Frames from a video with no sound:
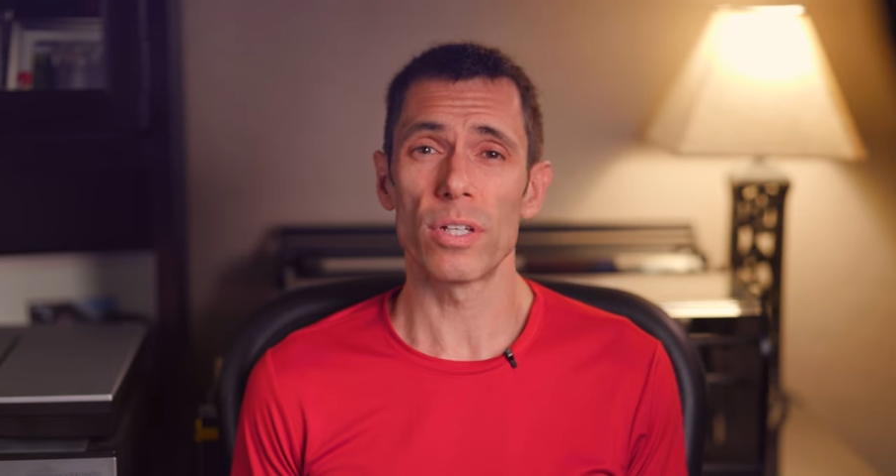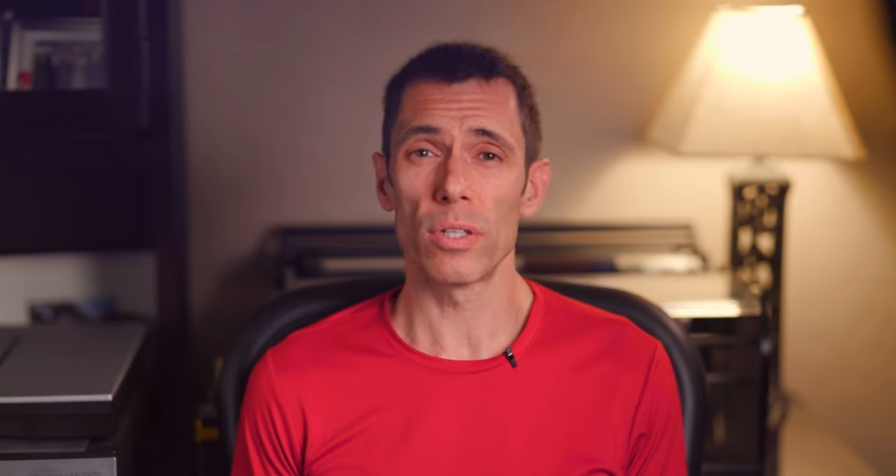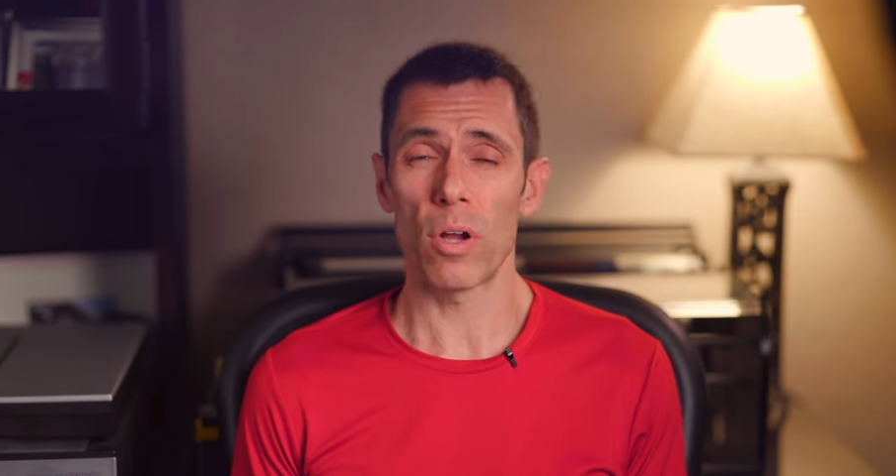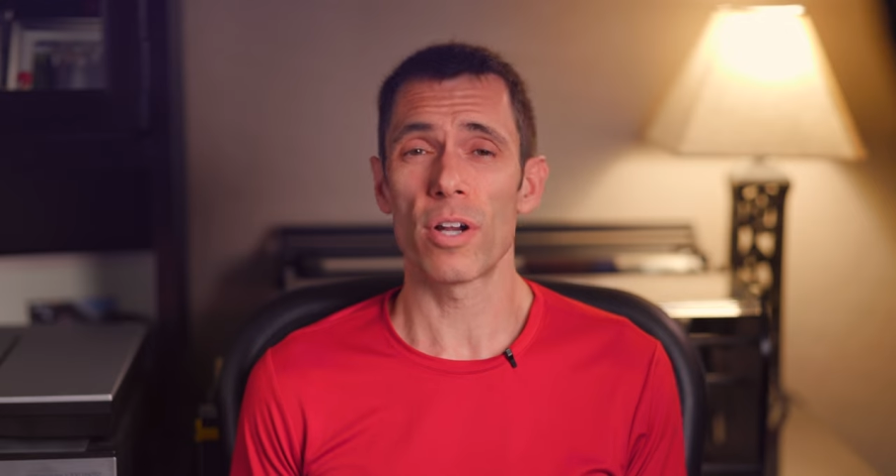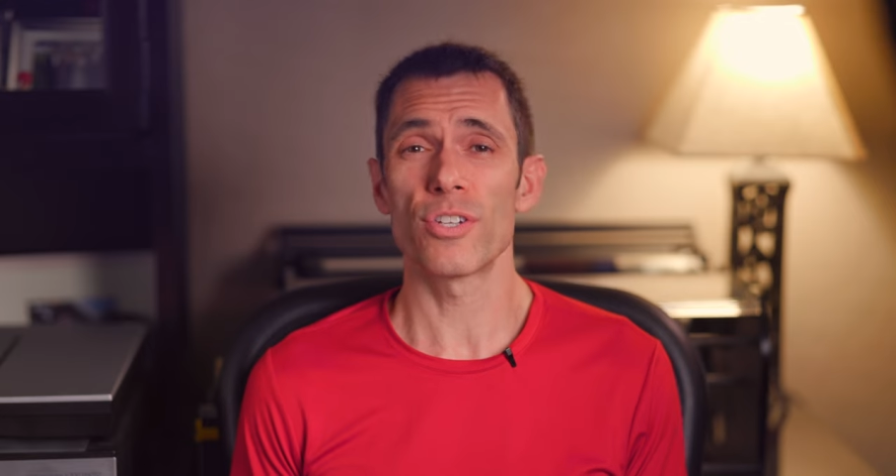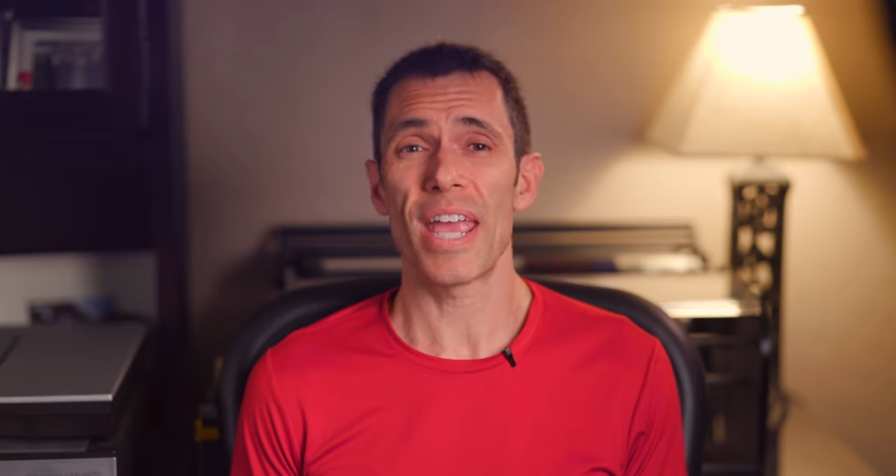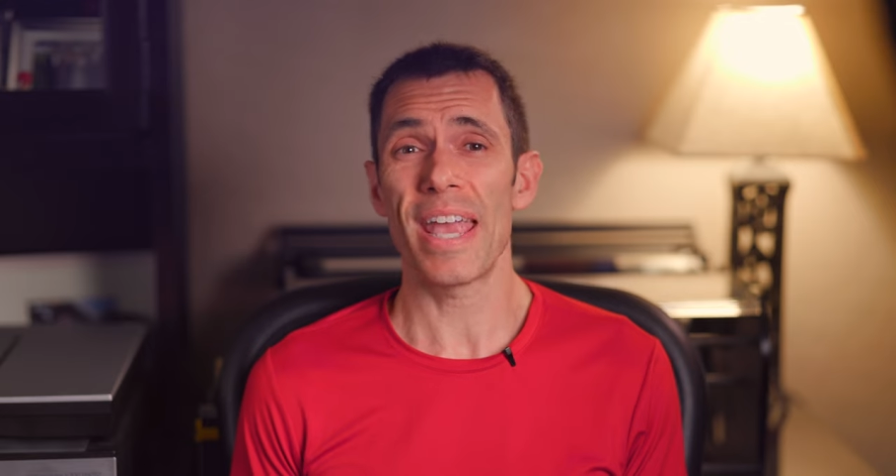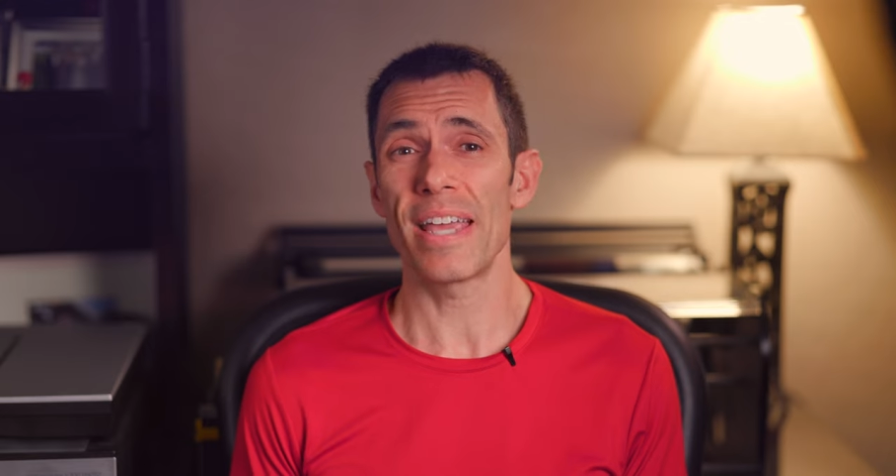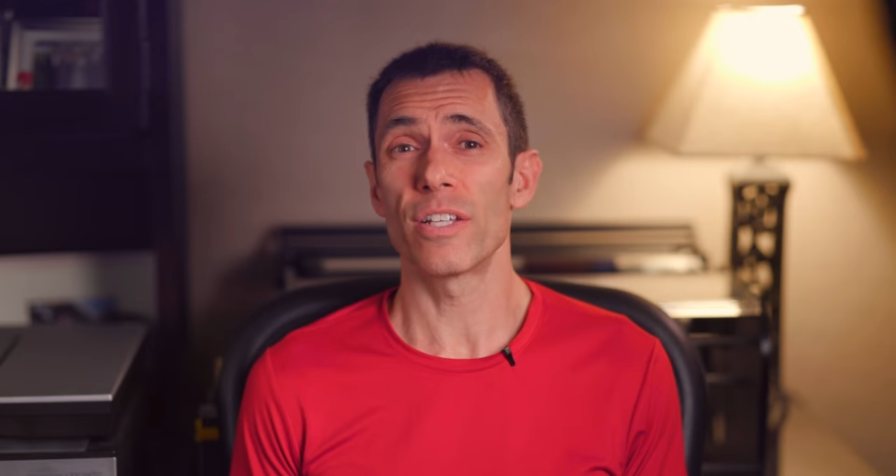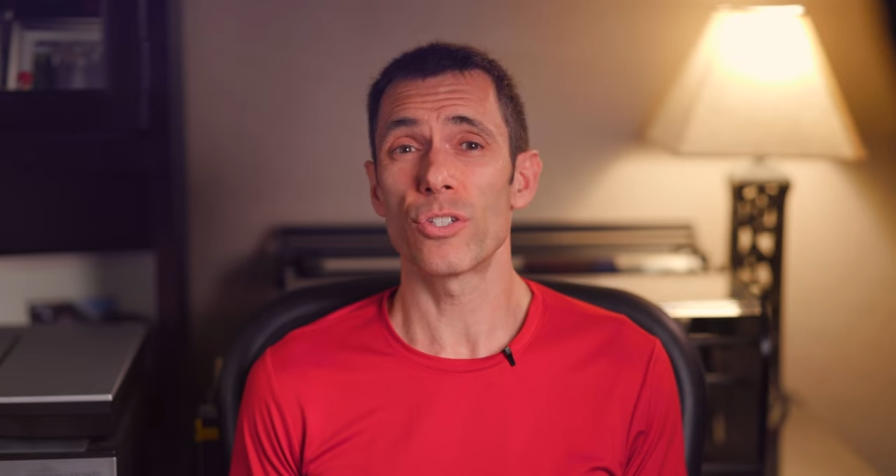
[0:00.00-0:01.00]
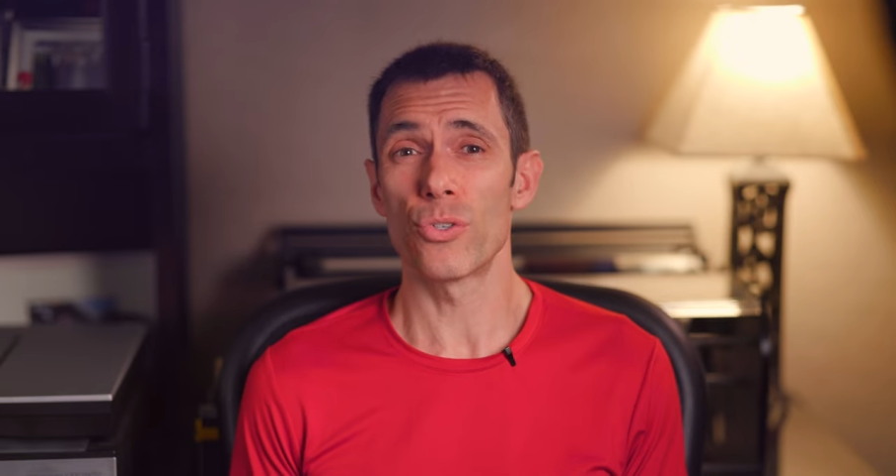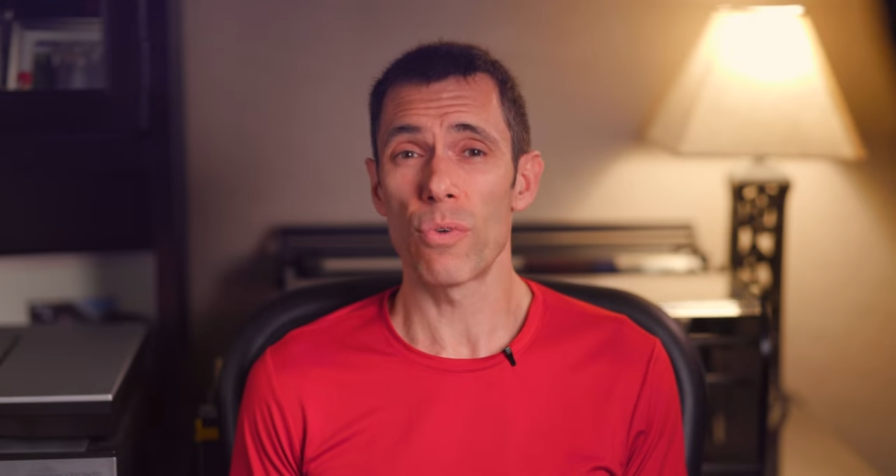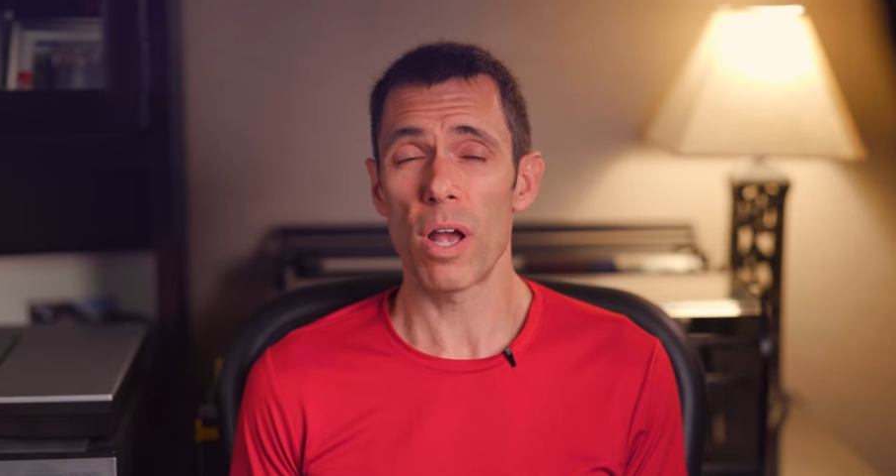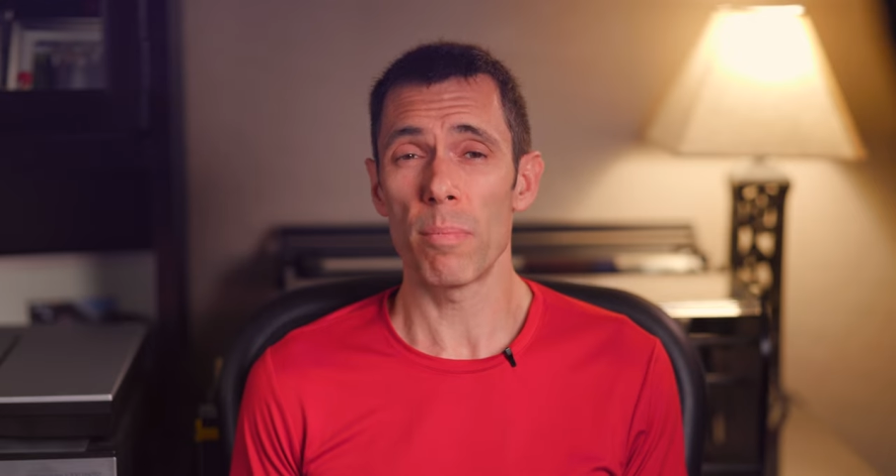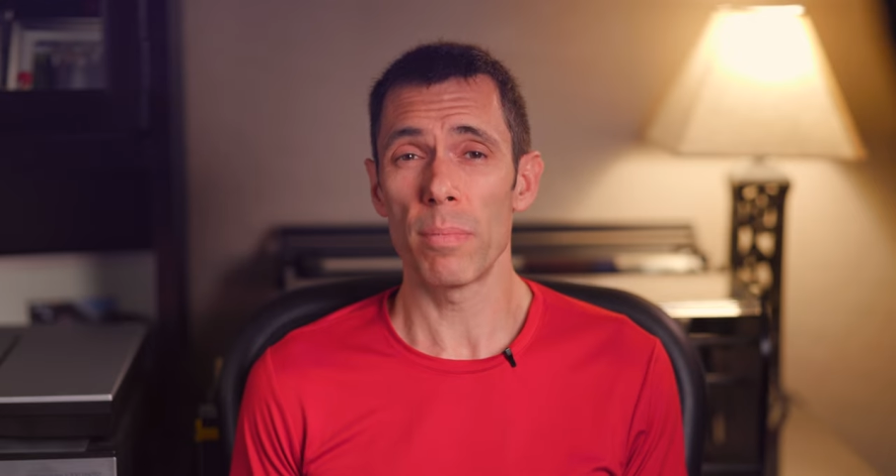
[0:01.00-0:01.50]
the large 8-inch
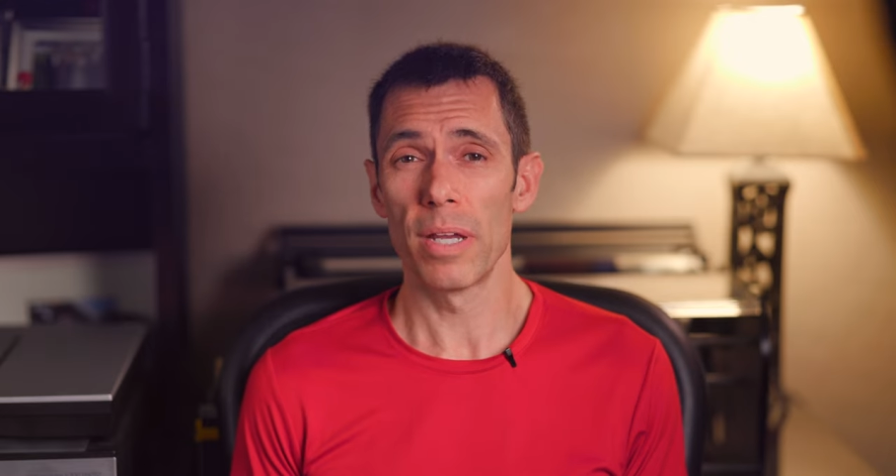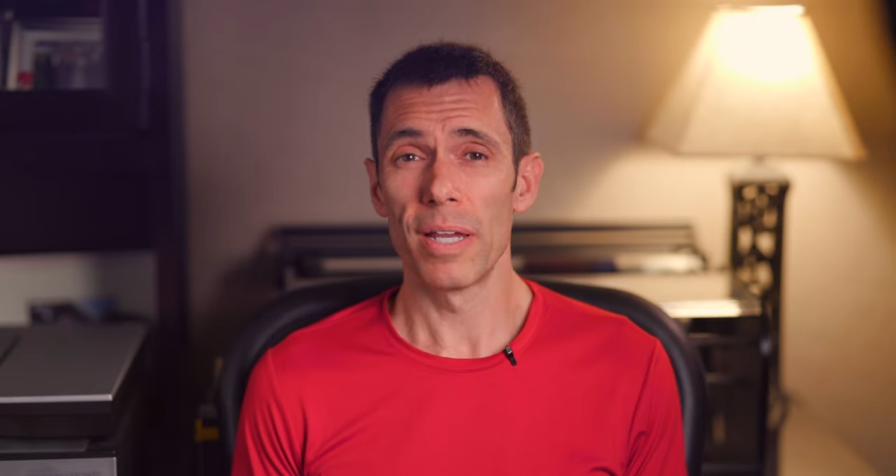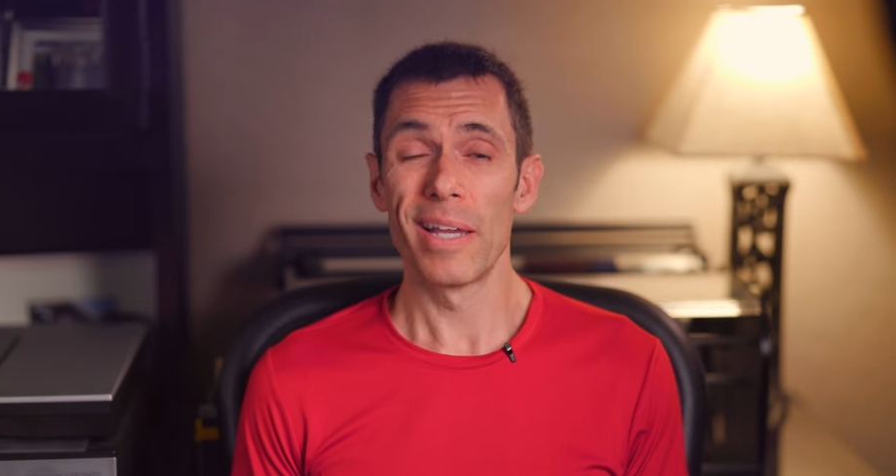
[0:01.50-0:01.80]
drum,